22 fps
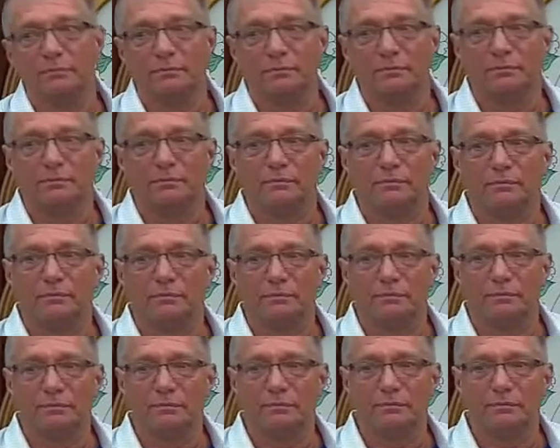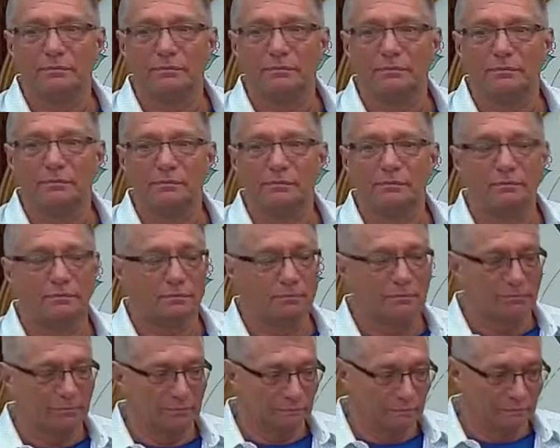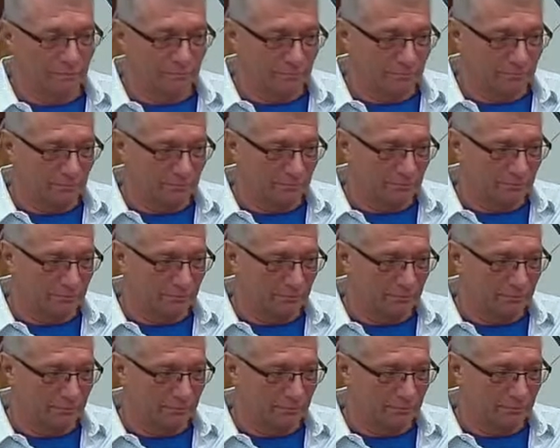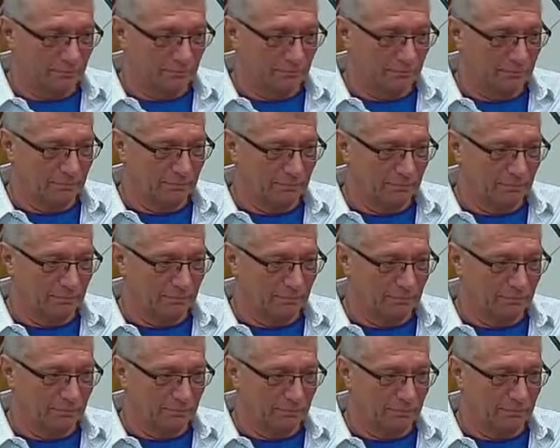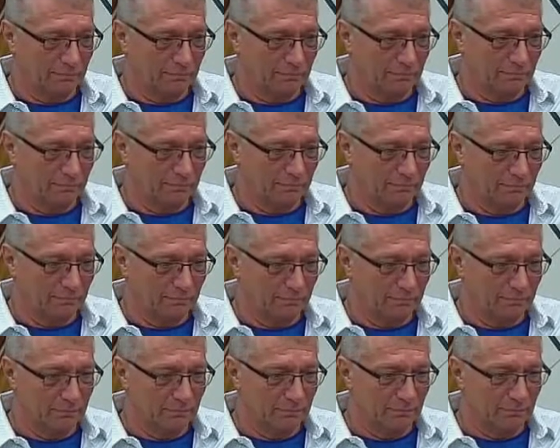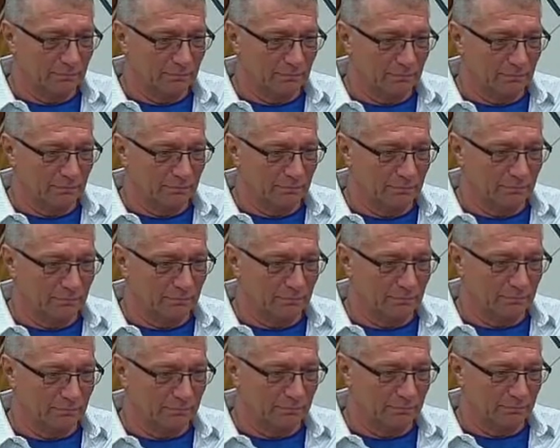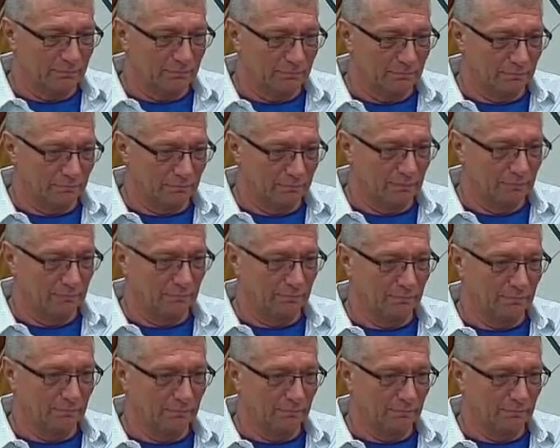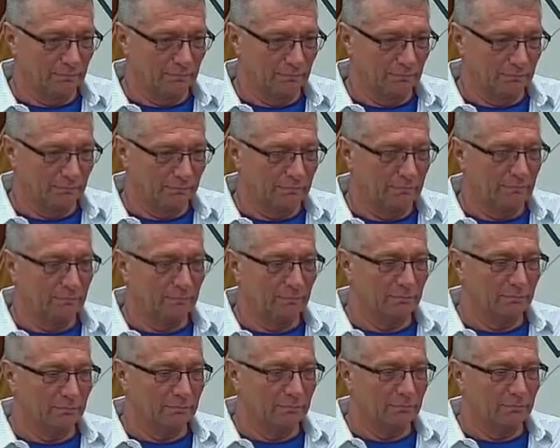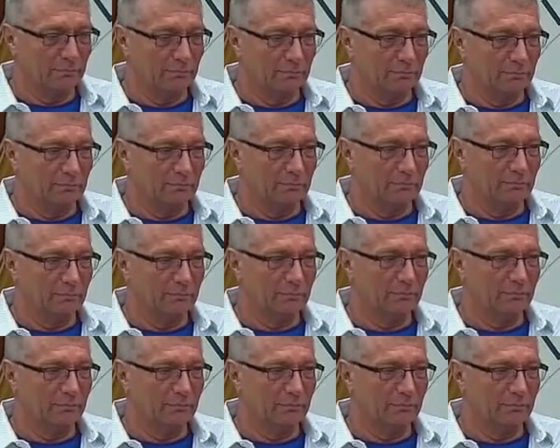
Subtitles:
The person shown says nothing.